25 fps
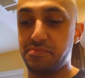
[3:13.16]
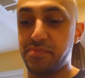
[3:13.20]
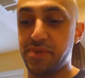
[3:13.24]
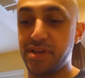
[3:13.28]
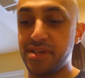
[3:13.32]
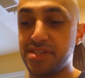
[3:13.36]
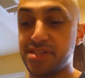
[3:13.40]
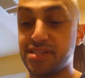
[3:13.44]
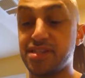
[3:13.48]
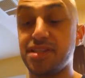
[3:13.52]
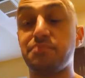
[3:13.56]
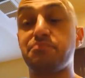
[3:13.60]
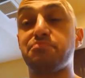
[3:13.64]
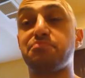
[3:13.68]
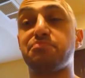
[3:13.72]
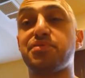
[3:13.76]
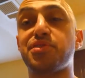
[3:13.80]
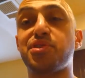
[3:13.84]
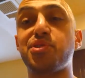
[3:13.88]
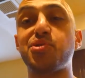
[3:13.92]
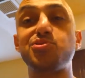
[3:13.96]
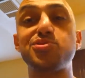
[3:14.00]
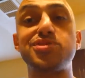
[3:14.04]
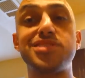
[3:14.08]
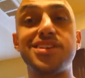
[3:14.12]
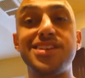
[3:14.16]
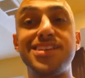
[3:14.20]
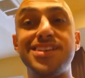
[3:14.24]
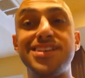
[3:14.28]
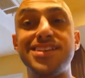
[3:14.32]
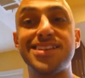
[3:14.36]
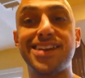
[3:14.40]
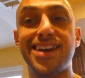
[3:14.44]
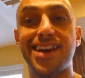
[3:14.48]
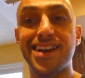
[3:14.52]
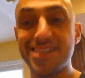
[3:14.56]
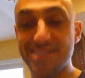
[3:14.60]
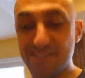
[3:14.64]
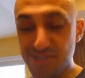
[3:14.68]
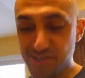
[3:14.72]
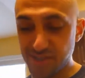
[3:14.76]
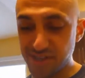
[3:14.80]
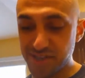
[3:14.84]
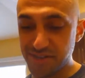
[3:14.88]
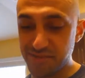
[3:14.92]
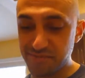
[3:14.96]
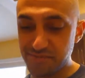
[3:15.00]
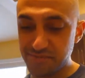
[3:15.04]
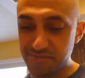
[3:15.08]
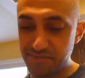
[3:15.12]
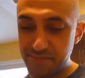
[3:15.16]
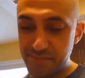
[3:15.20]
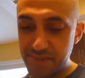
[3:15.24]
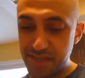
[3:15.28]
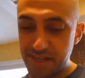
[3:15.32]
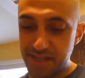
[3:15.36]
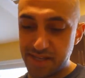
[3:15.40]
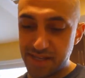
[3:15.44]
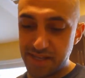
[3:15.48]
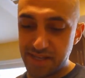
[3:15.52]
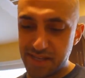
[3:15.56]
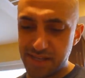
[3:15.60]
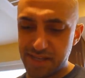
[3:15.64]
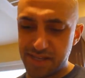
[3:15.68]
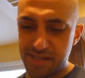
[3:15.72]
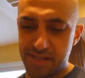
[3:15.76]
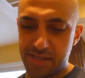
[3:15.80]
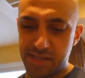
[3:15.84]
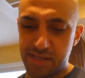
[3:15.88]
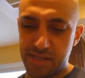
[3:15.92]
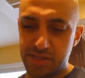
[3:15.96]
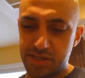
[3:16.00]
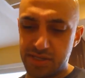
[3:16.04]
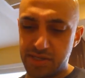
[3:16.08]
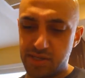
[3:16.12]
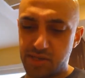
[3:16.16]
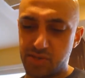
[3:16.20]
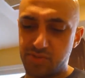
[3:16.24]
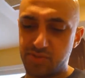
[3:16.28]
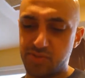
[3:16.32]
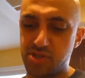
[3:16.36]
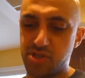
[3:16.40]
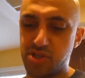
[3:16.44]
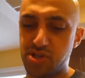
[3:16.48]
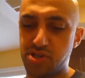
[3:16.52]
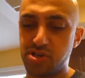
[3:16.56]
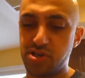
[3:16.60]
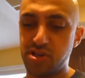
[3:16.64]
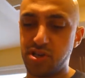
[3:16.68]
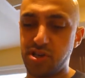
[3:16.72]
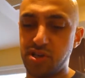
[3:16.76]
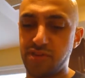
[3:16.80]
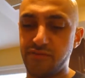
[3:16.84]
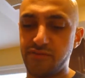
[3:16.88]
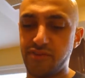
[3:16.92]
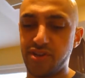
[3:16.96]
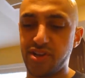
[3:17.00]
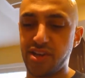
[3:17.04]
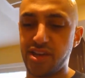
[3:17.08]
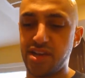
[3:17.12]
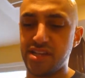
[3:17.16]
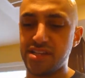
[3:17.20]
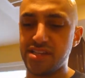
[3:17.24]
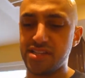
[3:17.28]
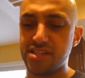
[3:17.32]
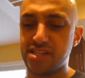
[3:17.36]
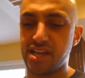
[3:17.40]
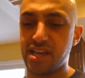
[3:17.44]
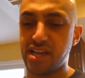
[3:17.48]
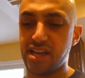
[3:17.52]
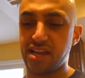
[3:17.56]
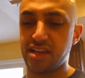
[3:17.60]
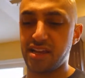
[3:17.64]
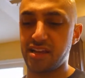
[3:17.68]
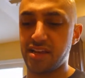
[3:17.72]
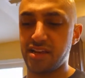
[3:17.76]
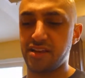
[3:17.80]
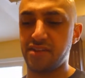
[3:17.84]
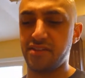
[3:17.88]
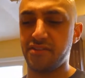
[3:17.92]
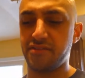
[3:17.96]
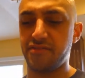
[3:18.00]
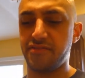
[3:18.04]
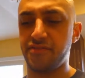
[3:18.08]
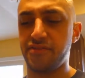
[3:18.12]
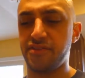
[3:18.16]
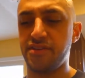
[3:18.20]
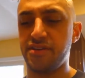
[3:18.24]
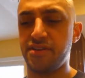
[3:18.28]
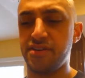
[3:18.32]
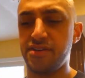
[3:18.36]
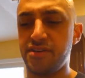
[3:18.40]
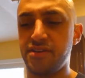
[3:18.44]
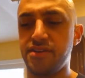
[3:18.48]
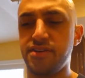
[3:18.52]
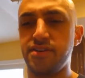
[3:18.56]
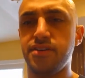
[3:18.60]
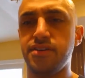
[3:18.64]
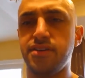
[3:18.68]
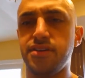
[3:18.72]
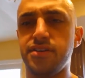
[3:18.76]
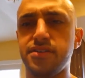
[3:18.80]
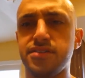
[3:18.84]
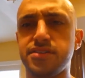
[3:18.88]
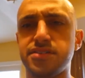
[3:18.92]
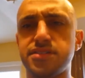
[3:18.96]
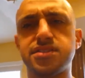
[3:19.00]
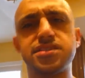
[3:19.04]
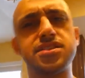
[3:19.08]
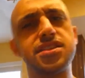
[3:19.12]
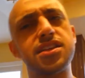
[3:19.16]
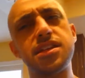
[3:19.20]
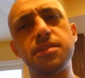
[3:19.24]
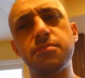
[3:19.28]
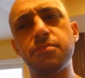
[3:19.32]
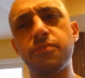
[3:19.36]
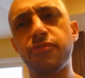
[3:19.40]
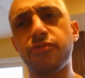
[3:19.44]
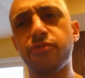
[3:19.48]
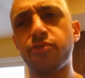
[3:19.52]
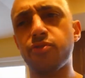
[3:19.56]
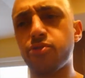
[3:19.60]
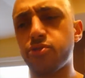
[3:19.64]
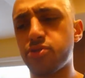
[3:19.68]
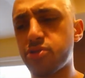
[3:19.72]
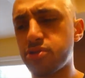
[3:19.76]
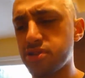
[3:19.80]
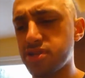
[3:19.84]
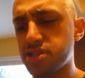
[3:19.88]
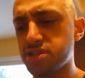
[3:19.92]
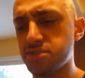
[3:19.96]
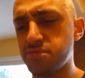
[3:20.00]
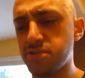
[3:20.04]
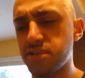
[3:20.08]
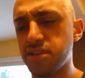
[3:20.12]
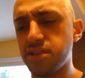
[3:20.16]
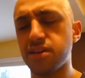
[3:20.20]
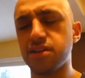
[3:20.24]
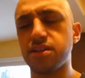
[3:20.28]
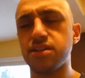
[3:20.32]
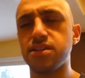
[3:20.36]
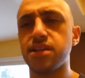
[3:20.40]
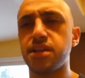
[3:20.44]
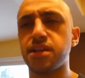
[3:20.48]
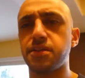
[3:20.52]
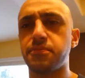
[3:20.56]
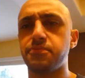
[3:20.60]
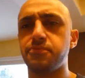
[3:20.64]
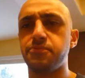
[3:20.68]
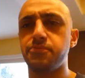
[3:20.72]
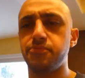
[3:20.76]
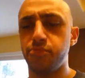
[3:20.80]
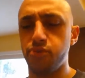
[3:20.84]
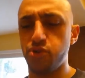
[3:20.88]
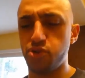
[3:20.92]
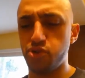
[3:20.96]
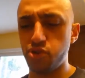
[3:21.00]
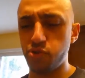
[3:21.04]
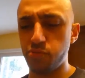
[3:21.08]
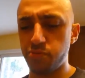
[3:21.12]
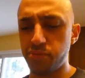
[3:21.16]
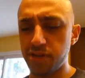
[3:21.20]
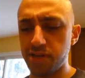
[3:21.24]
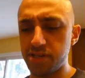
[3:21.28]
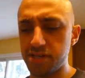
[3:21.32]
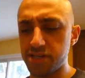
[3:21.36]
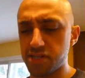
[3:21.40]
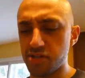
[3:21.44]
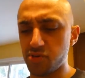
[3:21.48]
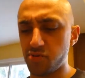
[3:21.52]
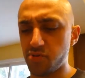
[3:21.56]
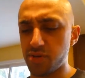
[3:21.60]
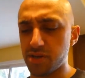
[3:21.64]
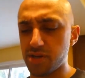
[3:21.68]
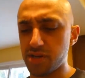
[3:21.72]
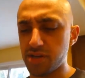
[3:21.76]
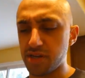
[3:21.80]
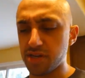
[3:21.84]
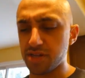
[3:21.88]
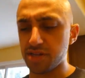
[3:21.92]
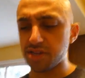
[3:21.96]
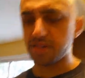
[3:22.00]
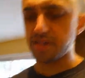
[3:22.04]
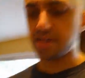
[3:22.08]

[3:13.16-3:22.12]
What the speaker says: basically protein ice cream. I'm sure a lot of you guys have seen it before. There's been a lot of like YouTube pages and whatnot